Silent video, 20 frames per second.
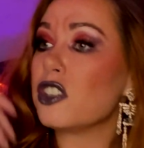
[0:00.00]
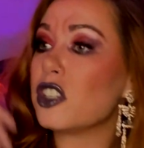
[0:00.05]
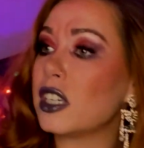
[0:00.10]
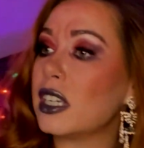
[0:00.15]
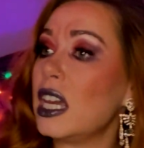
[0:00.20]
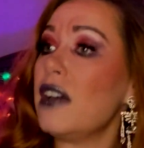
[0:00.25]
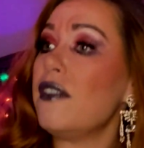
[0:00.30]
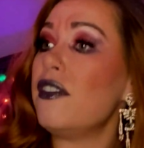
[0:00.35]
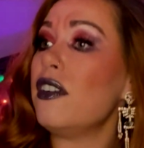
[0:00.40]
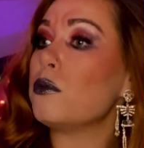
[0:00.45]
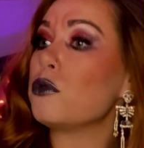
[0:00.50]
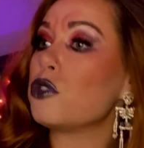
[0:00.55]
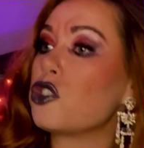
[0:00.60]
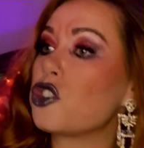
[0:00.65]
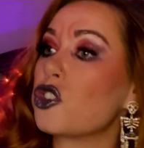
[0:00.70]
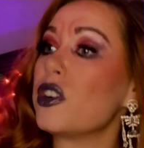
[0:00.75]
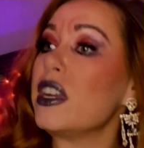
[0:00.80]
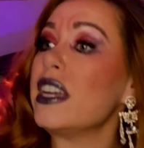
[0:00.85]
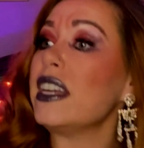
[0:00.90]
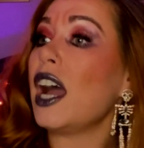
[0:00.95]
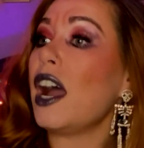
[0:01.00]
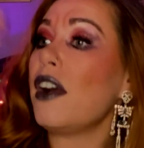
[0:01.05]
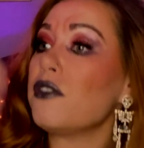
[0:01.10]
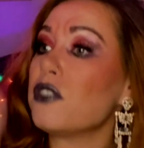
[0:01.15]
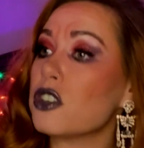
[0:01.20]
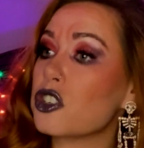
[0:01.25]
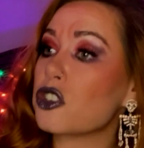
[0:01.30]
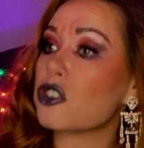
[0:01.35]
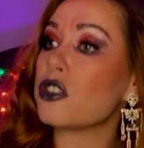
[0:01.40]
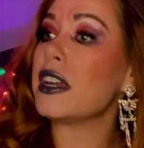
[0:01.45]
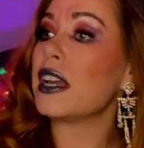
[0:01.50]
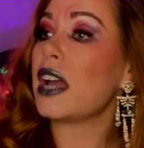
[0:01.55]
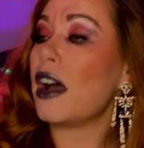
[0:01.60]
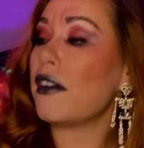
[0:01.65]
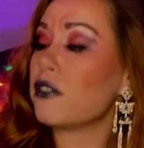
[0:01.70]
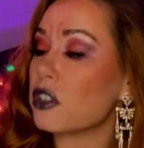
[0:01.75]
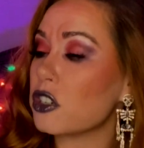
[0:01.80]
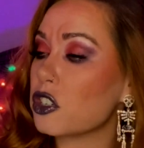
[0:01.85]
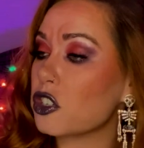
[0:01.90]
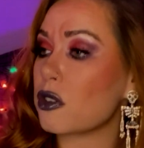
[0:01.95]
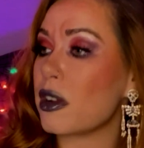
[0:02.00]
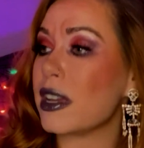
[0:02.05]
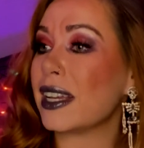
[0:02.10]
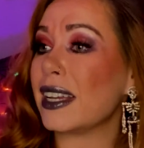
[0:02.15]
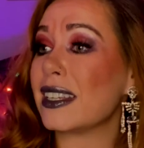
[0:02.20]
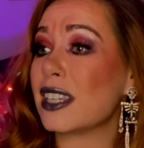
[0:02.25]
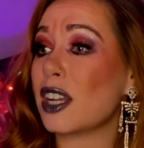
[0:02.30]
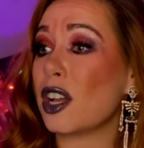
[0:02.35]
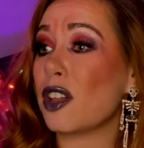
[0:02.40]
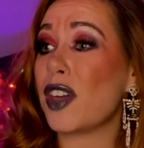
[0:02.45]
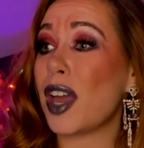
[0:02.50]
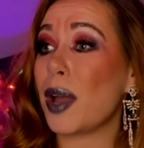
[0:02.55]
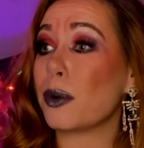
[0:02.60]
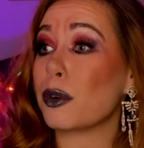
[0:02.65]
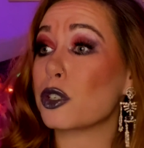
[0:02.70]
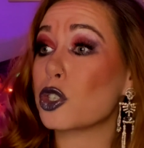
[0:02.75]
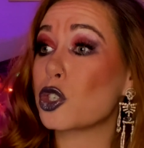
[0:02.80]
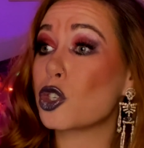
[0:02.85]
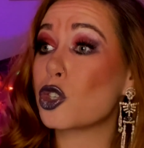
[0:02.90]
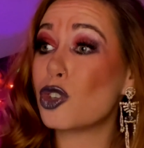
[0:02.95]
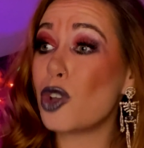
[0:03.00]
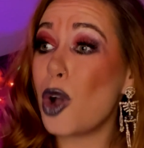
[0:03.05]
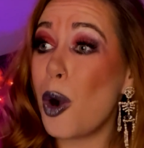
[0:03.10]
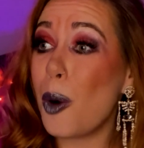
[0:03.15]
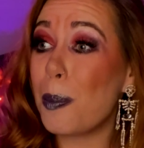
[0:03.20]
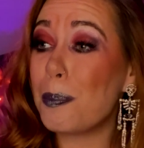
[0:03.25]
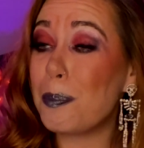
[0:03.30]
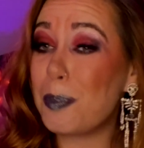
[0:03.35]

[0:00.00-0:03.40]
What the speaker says: give them drink after drink after drink until they were so